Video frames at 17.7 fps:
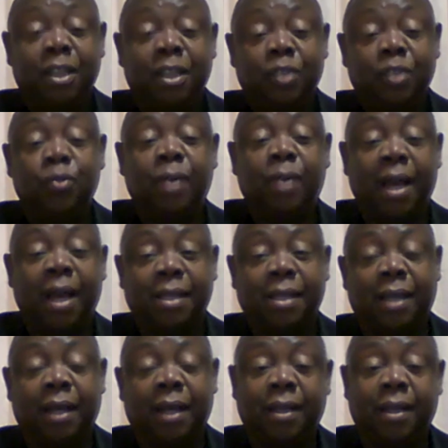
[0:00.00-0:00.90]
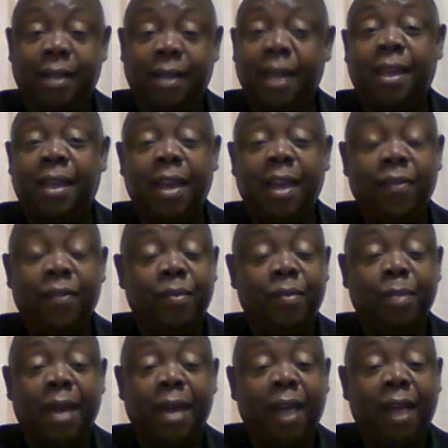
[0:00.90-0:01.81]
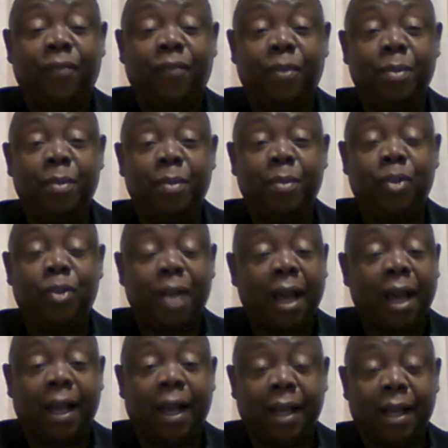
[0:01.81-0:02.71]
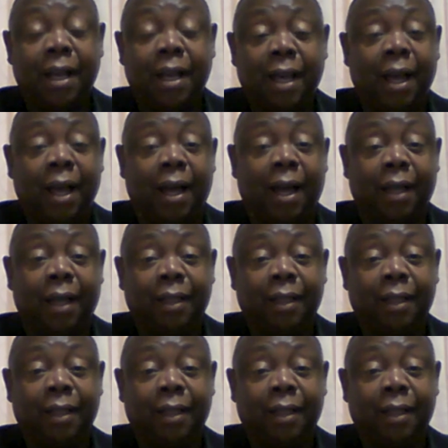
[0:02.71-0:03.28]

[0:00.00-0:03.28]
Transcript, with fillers: you guys are. They gave him a half a million car